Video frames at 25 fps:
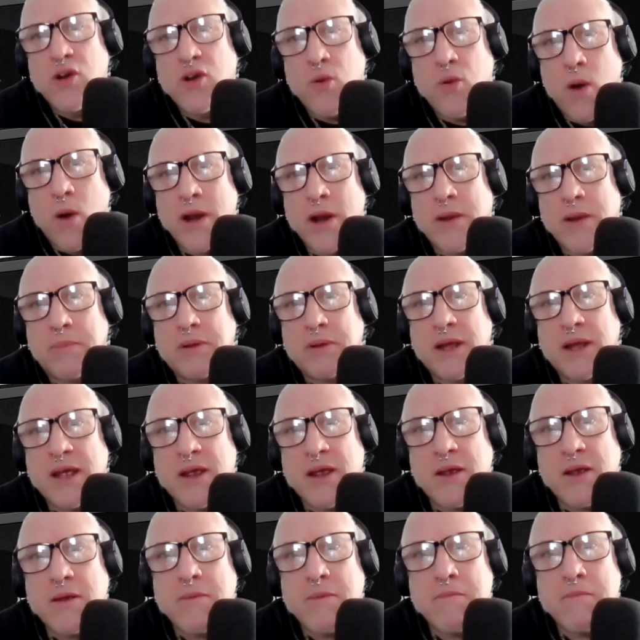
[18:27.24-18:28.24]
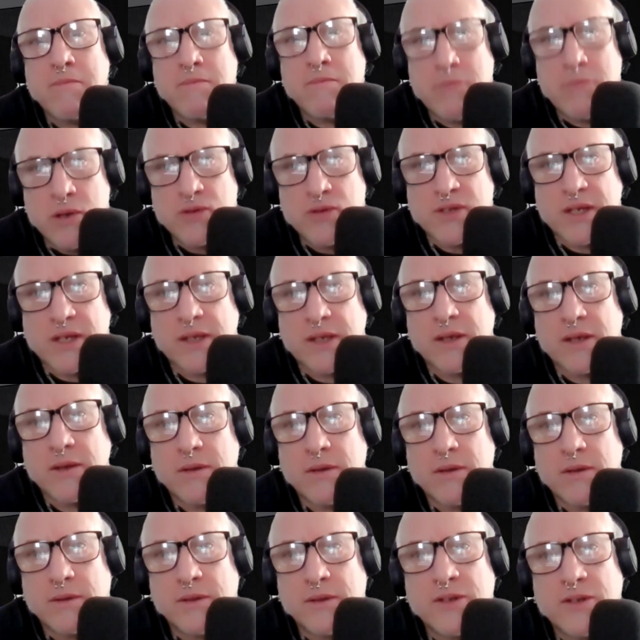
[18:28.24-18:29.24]
you to want to play music,
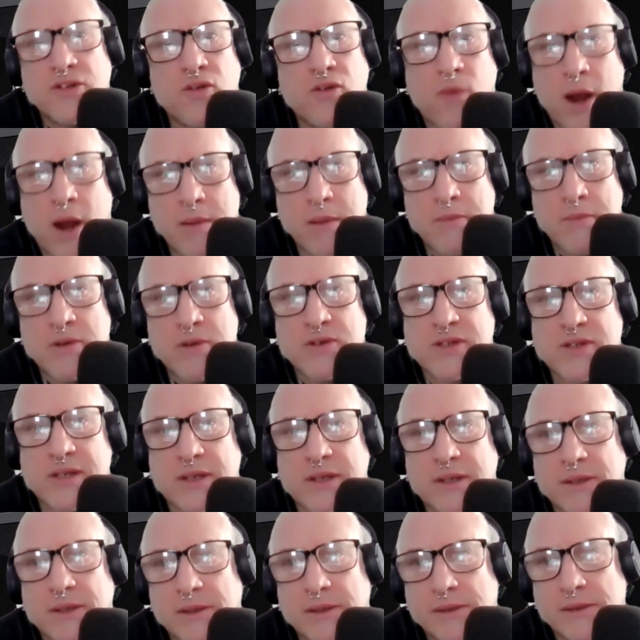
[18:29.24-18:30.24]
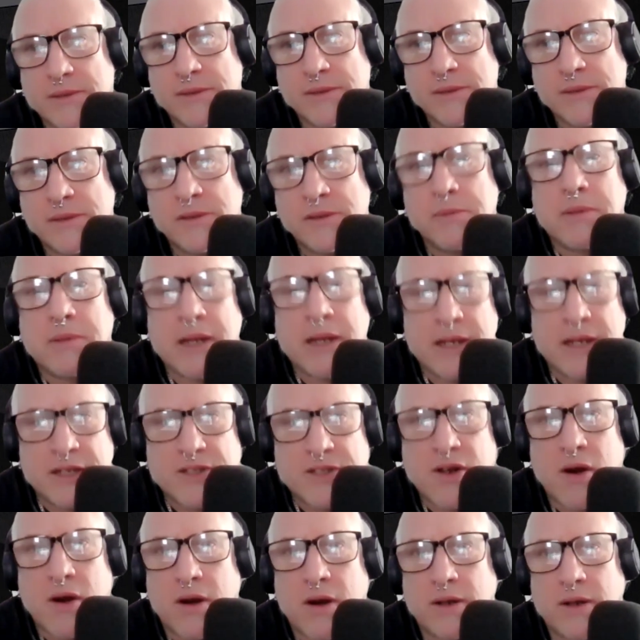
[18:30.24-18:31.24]
to write music, to play
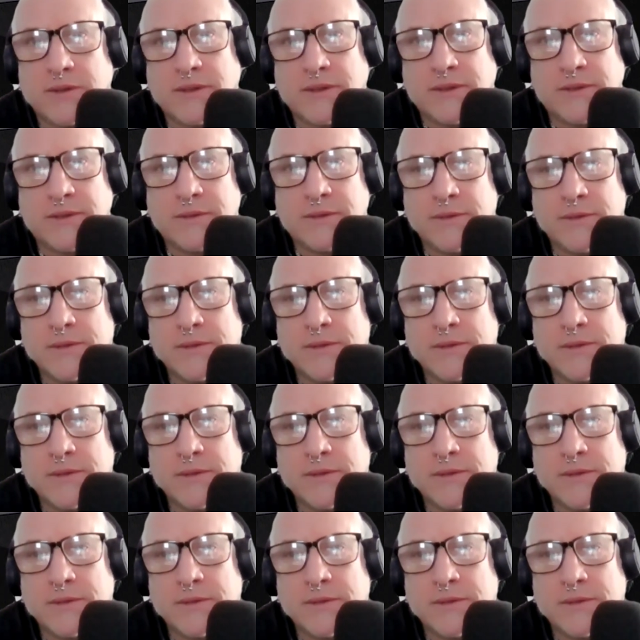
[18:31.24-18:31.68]
guitar.